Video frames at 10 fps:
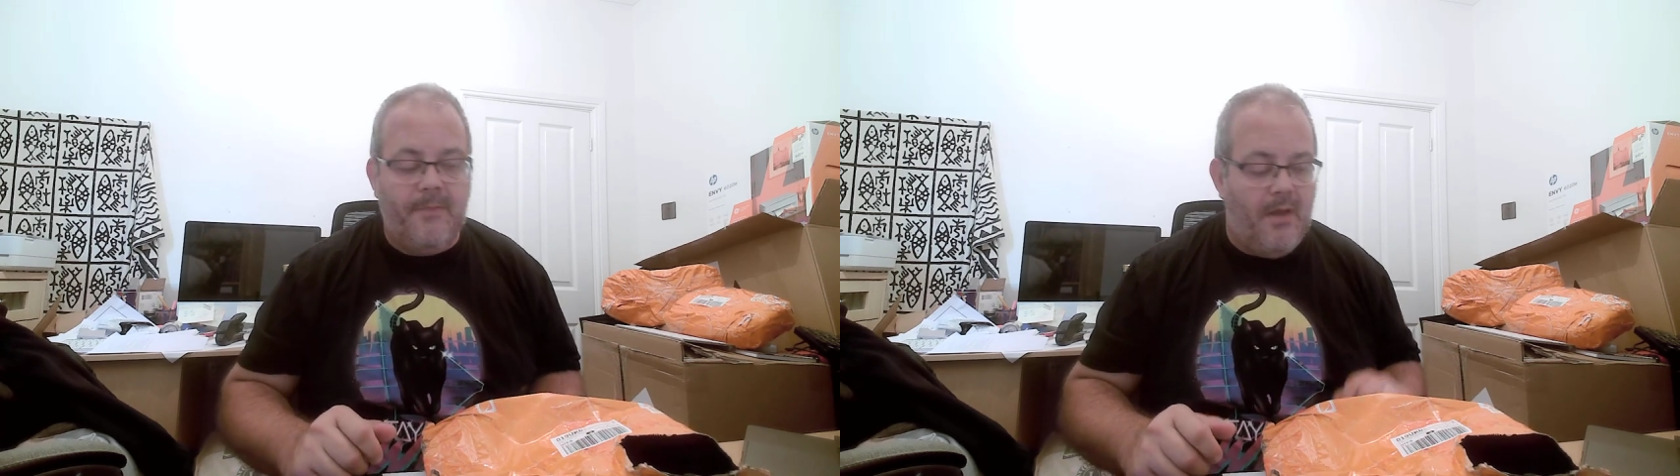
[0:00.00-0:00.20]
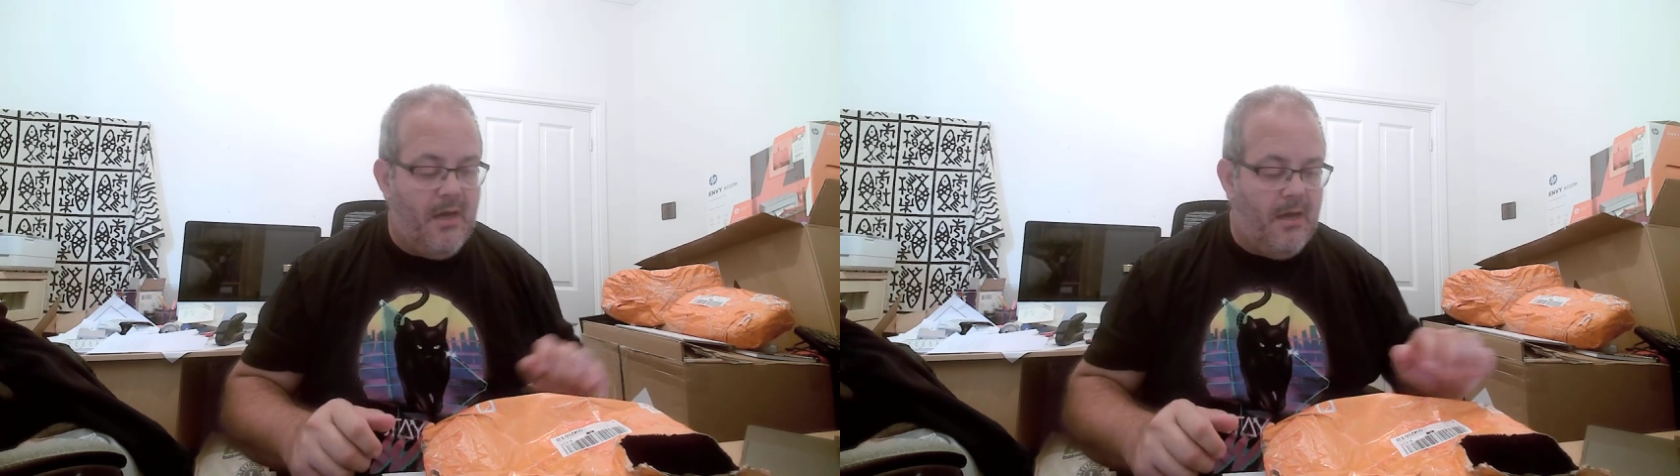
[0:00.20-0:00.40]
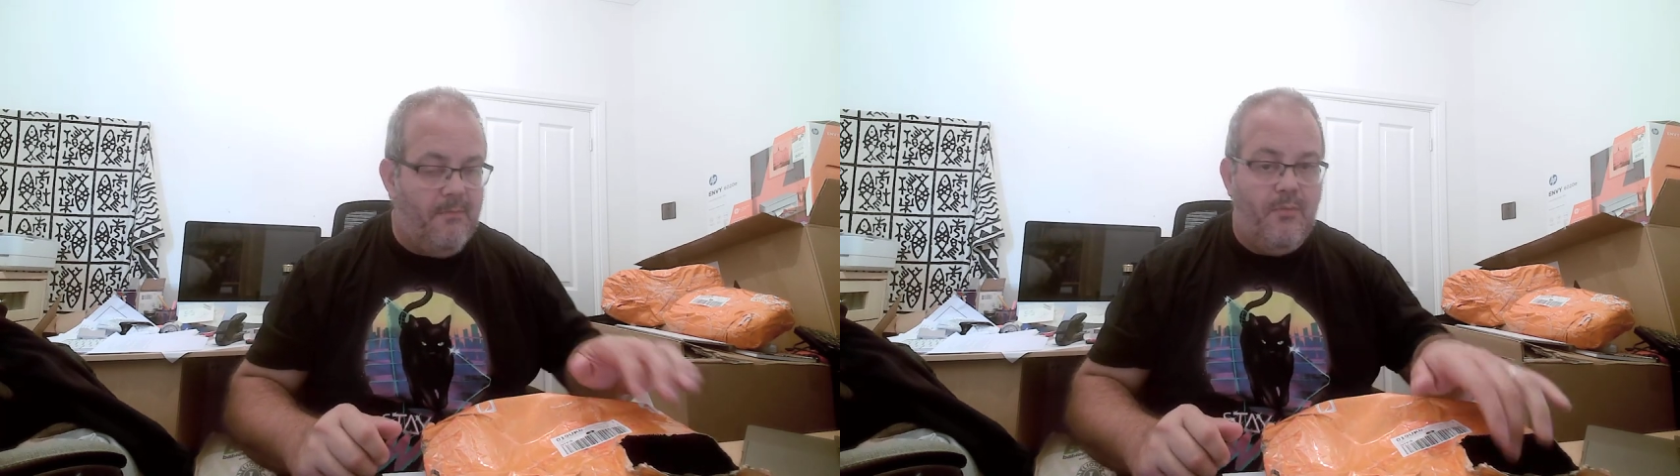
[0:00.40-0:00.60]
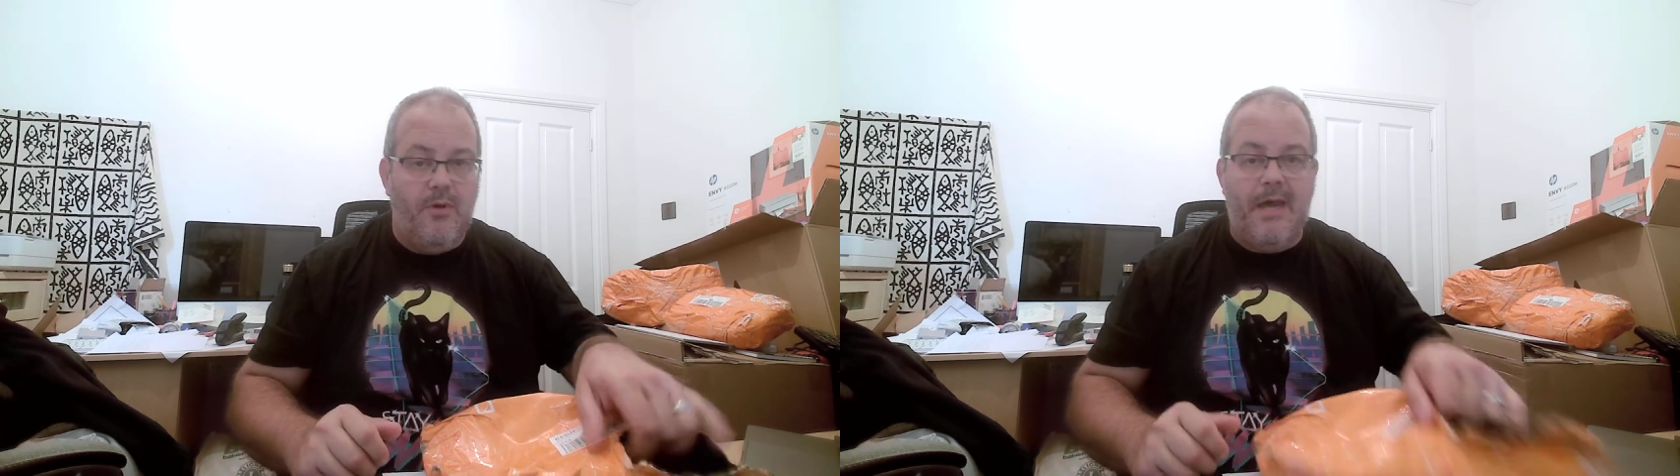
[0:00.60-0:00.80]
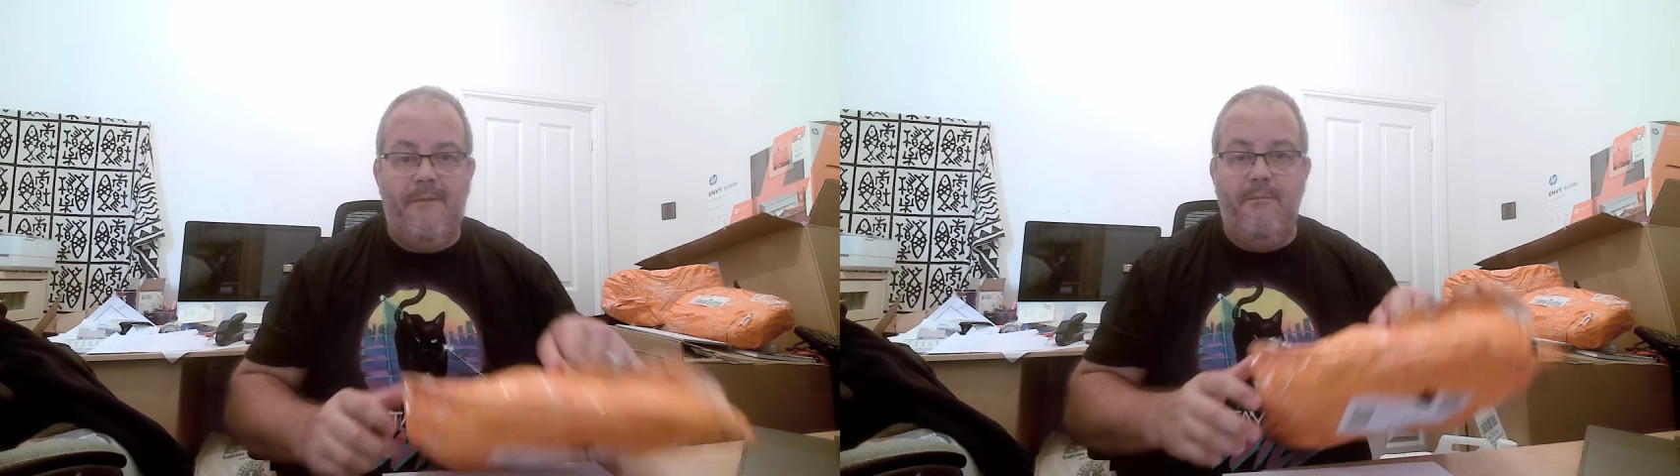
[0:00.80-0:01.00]

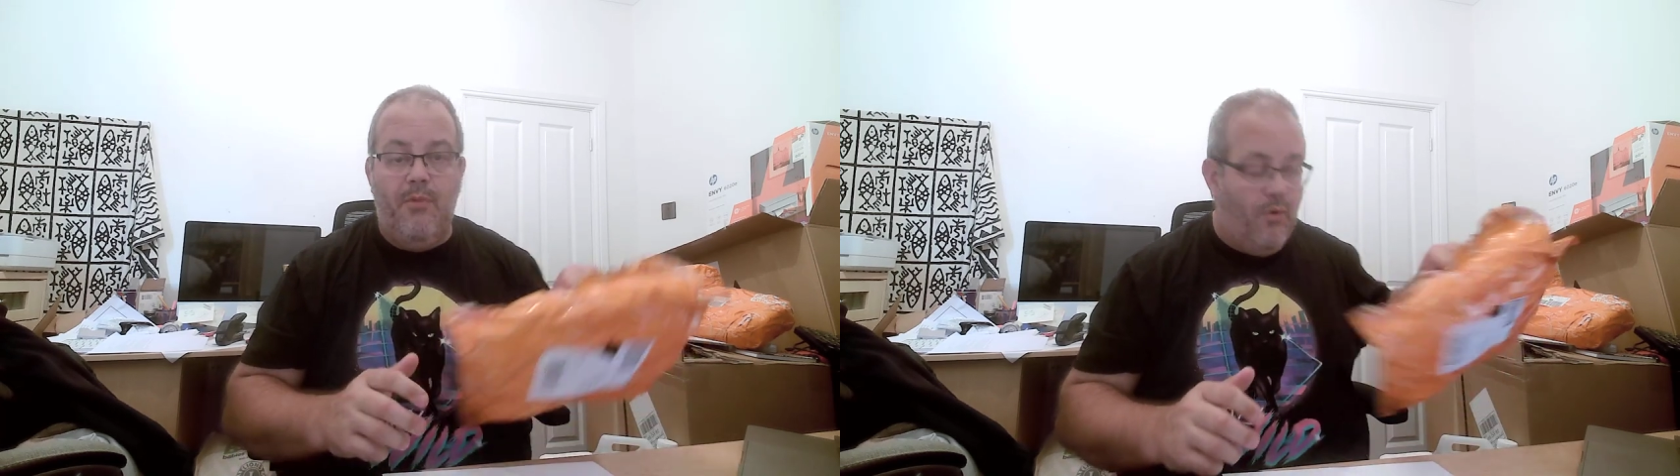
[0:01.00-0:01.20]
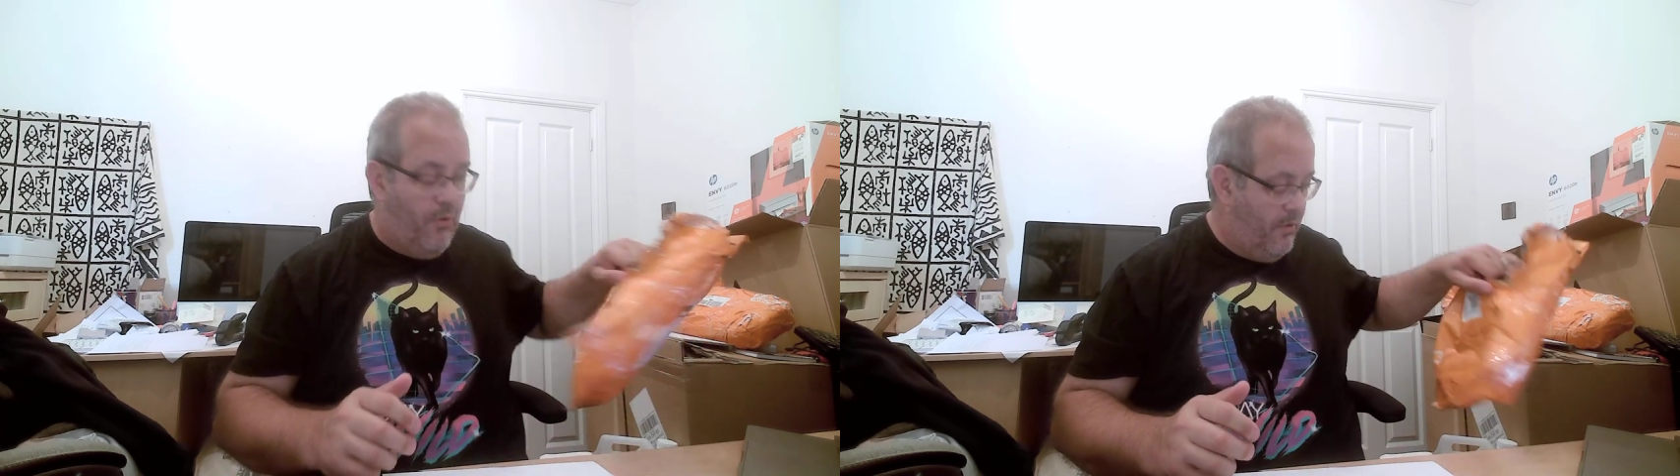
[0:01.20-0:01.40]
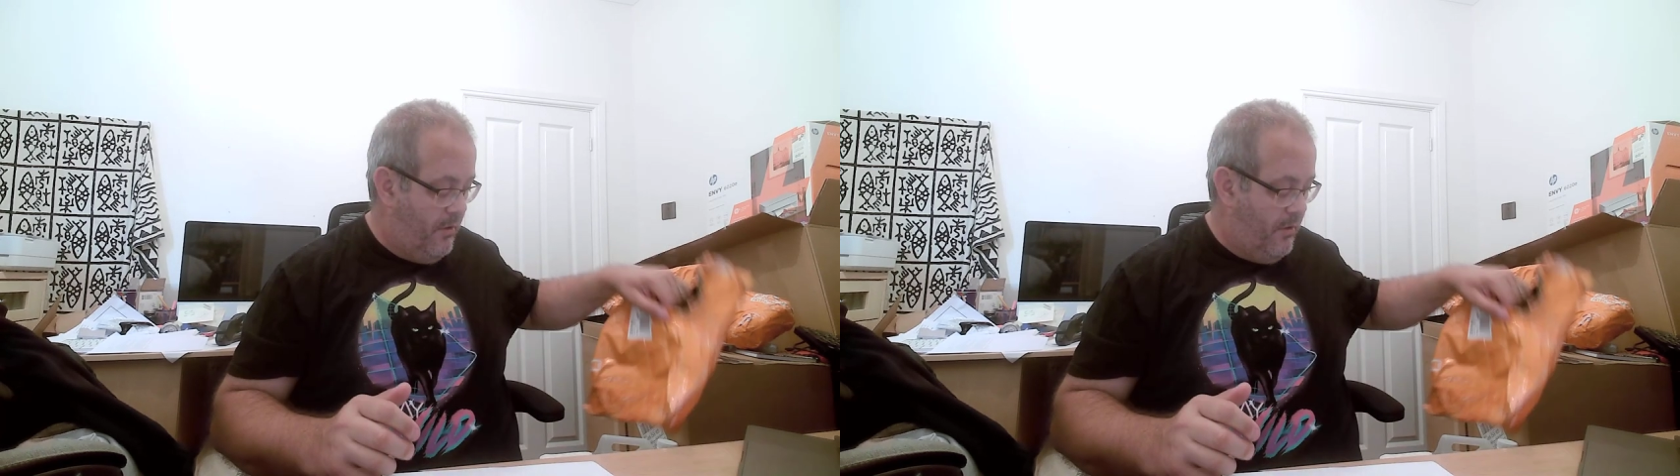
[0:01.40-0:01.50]
We'll have more